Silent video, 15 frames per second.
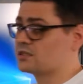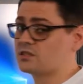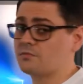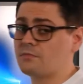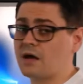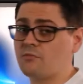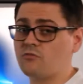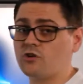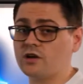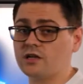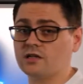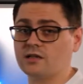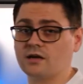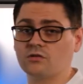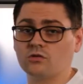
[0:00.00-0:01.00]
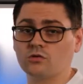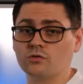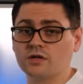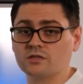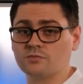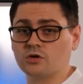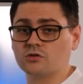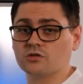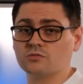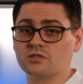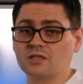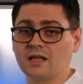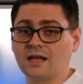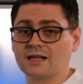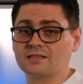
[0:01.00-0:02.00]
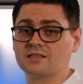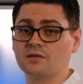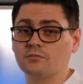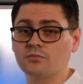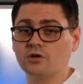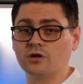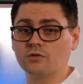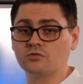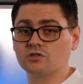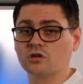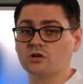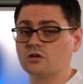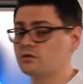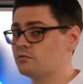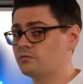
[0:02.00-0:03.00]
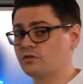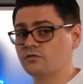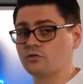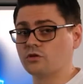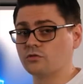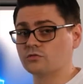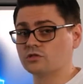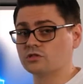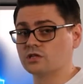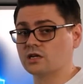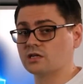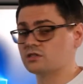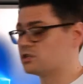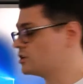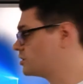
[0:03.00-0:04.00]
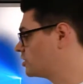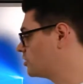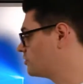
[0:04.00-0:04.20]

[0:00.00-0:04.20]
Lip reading: it to memory, that will always boot up to the last input it was on before it was turned